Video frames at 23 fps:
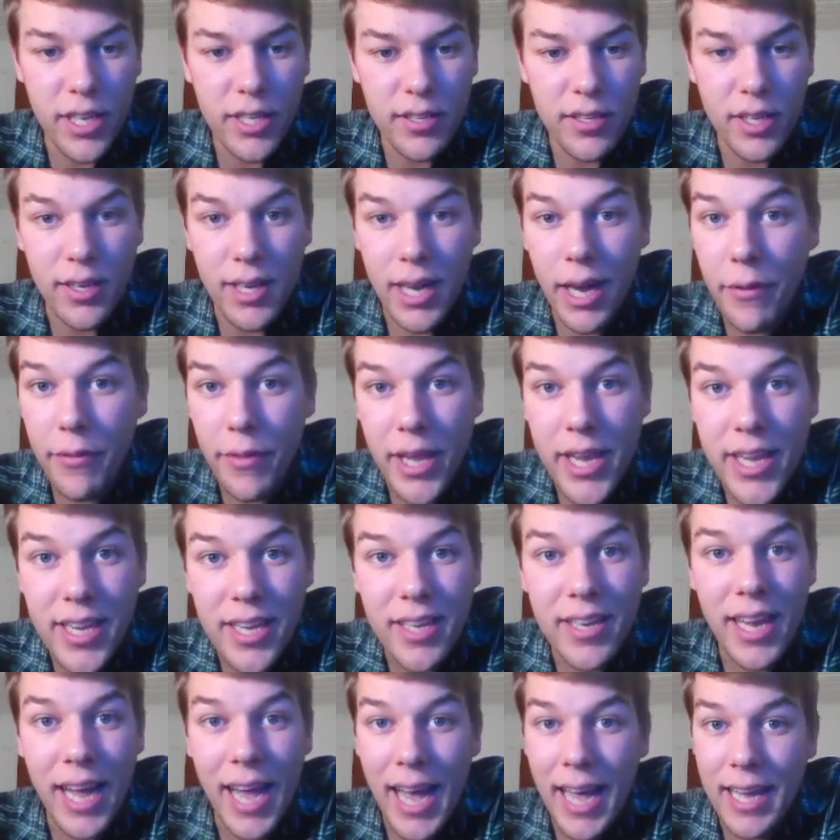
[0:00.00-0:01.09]
list, and now they
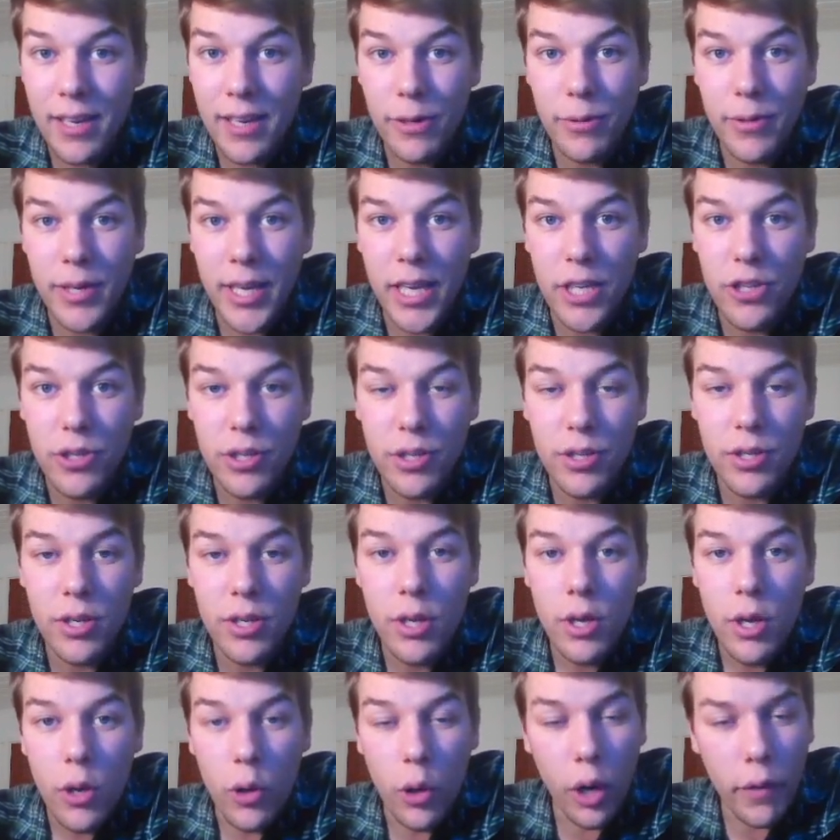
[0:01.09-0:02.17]
can add locations
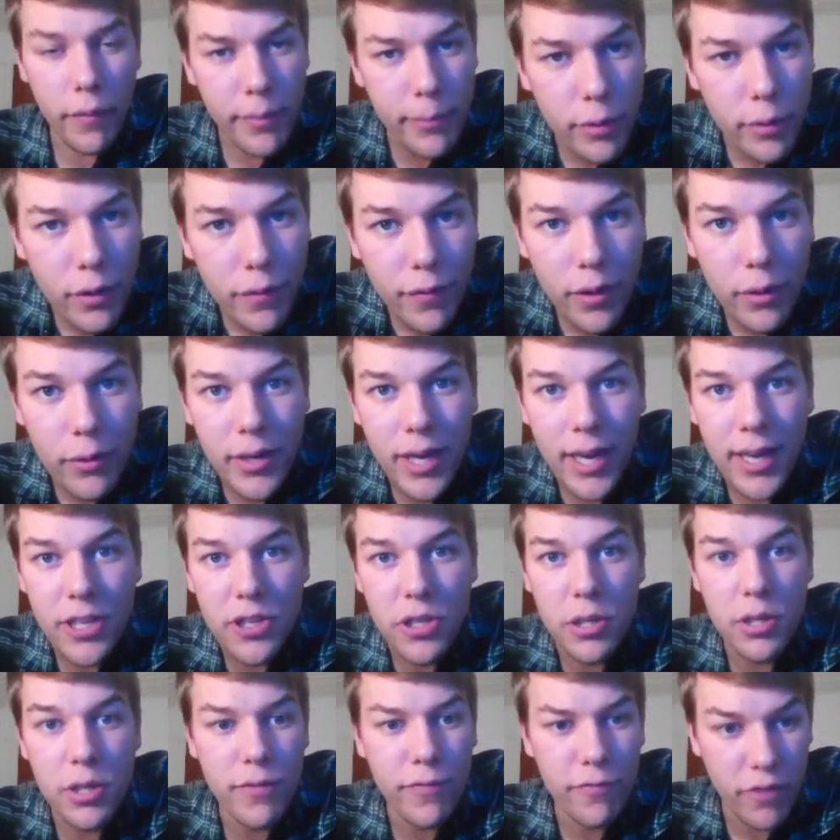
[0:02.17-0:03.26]
or remove
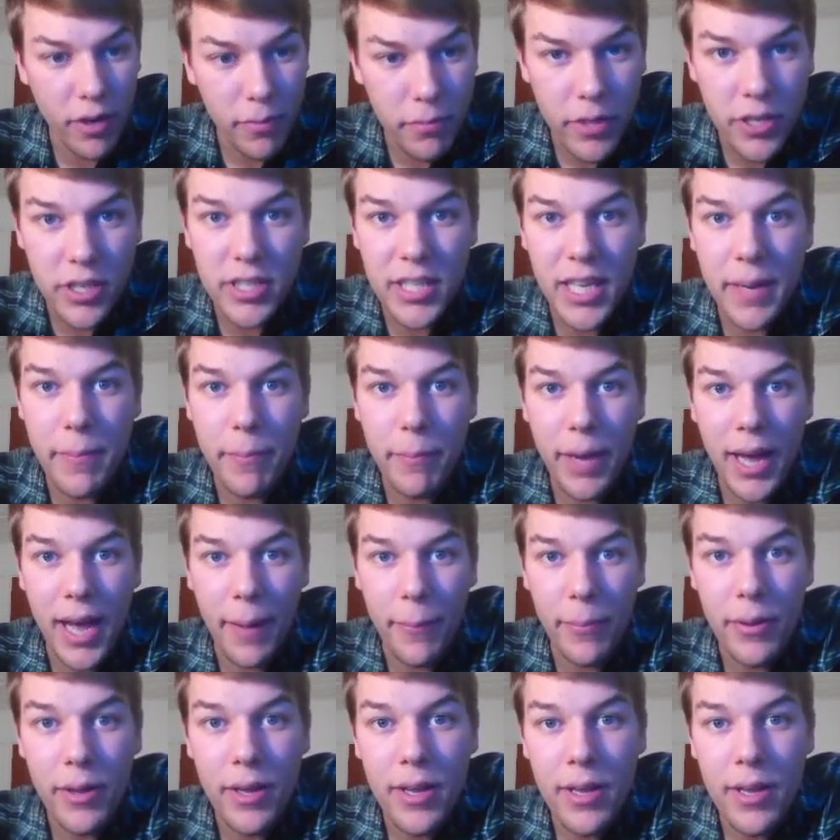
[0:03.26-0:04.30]
locations from the same map.